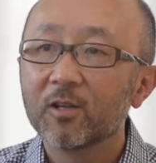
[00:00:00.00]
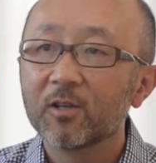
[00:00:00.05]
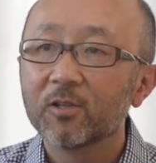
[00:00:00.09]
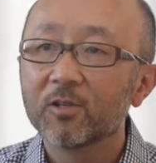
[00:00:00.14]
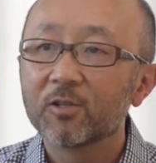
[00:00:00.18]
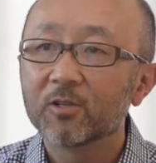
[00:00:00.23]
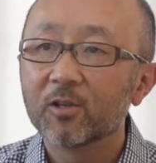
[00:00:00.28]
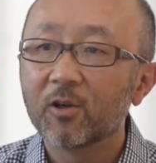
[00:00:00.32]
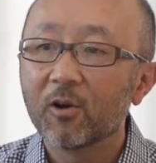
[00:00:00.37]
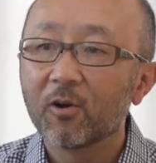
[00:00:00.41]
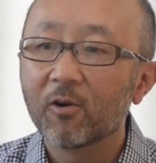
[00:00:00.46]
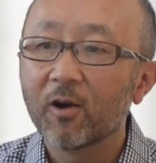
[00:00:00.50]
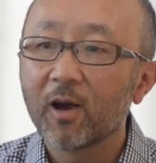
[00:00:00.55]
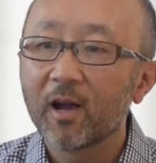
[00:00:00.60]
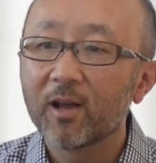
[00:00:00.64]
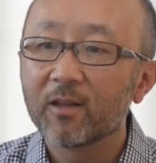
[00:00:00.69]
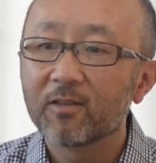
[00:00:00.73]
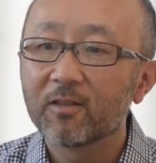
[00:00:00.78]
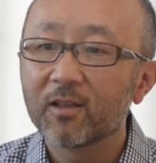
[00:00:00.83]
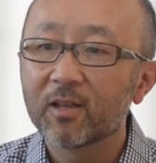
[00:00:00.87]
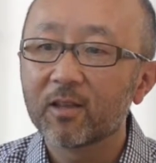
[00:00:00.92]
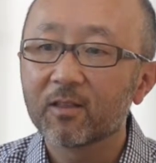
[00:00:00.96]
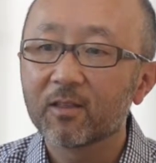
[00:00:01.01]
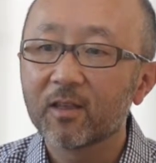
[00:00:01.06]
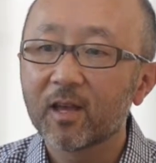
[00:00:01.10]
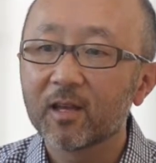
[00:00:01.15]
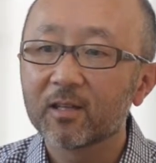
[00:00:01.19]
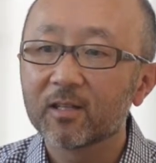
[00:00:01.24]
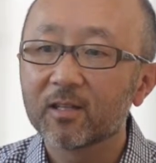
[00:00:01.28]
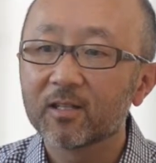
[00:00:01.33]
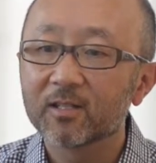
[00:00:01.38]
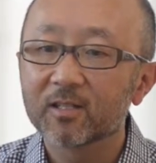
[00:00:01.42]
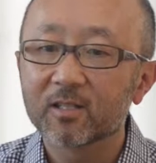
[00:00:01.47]
So I think that
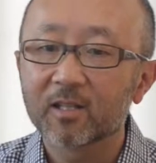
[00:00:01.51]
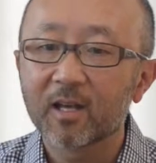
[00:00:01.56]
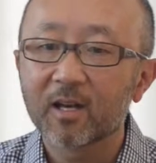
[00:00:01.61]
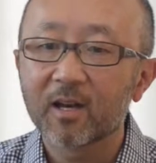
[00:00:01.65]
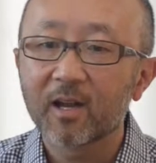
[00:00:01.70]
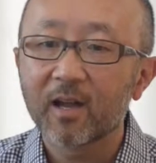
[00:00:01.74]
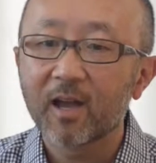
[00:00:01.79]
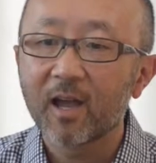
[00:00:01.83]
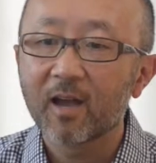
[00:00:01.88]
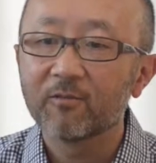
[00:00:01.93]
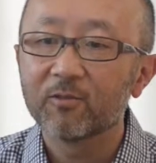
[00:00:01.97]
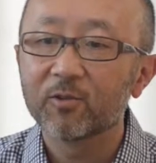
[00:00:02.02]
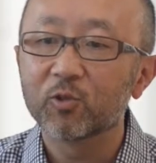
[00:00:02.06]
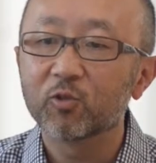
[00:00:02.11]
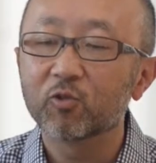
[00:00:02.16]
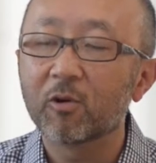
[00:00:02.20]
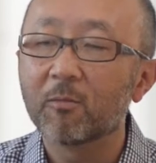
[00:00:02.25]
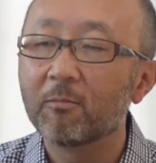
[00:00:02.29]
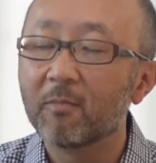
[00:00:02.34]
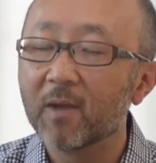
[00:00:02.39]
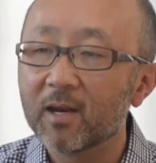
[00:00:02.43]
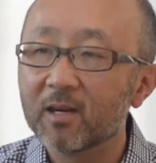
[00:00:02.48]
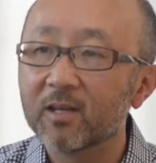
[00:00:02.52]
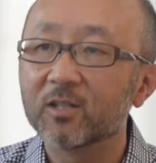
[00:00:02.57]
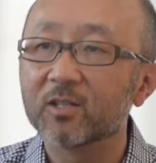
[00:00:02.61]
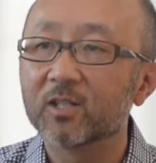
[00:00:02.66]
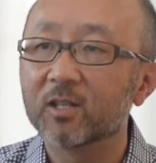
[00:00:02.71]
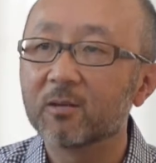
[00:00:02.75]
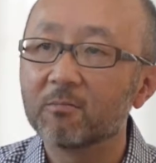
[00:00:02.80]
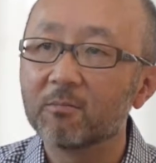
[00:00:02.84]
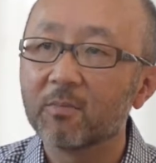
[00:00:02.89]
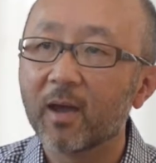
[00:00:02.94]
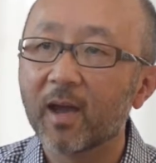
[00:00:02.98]
it's going to have a tremendous
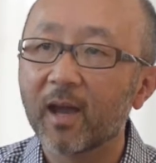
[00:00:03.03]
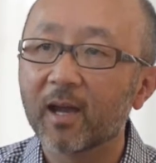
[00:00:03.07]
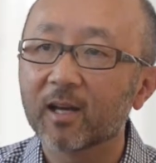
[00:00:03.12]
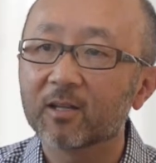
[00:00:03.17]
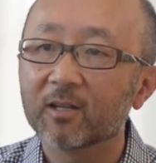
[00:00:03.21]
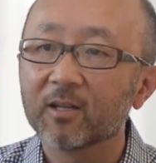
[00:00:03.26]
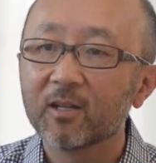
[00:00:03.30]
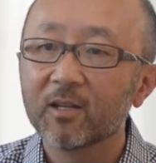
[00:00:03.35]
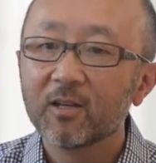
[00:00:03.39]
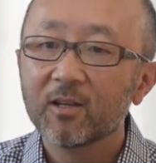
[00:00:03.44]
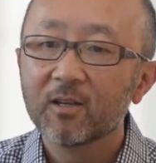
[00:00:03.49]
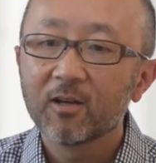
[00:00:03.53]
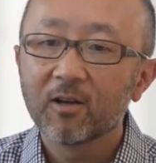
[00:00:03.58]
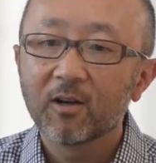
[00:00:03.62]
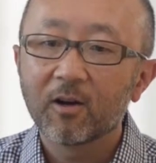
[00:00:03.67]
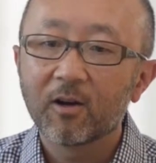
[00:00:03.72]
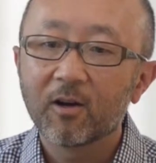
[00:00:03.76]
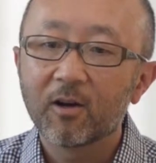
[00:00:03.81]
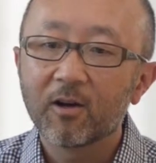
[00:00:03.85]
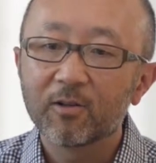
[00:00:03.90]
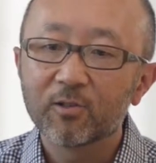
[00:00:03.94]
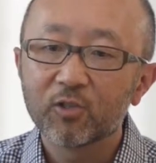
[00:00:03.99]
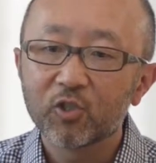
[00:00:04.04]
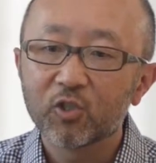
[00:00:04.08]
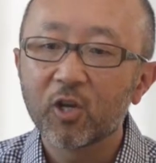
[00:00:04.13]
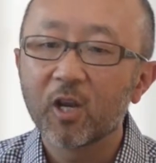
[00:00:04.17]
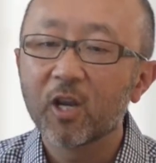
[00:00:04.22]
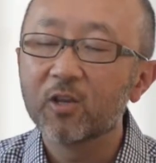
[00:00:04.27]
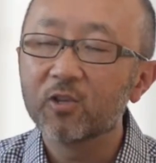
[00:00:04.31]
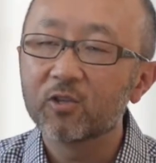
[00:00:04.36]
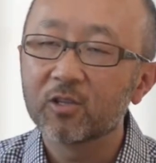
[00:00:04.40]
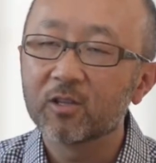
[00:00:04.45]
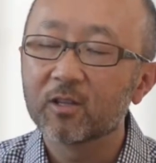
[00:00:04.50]
impact on
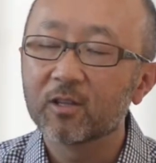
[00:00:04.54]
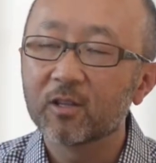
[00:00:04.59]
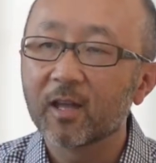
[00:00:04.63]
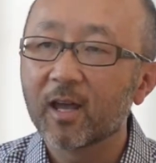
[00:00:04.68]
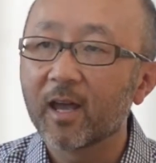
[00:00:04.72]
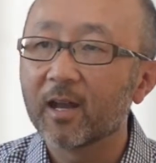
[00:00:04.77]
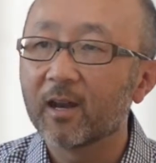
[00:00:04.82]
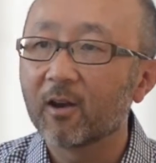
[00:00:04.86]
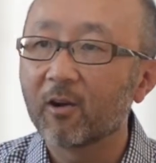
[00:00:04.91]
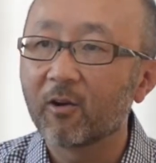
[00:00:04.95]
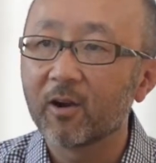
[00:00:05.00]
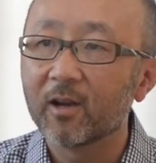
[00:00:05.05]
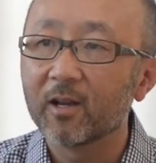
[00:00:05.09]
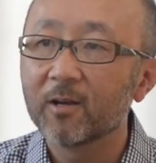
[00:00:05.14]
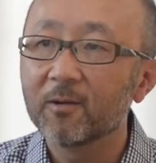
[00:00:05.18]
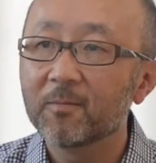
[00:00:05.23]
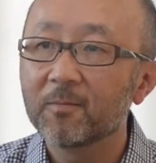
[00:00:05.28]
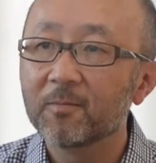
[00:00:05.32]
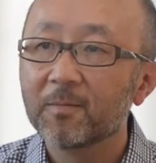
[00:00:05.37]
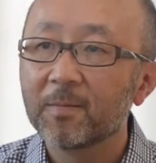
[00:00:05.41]
changing that area,